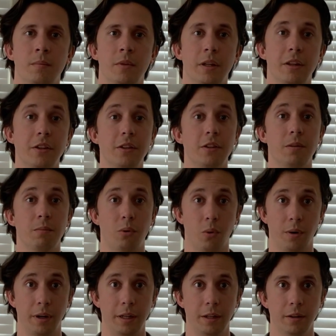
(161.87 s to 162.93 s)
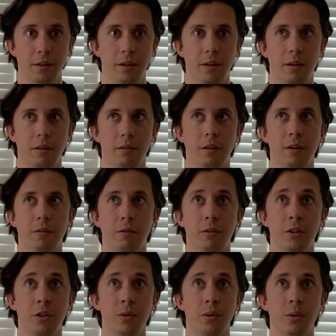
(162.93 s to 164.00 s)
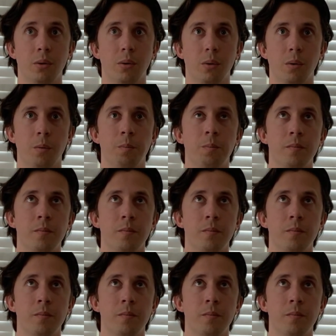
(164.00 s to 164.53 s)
This is important to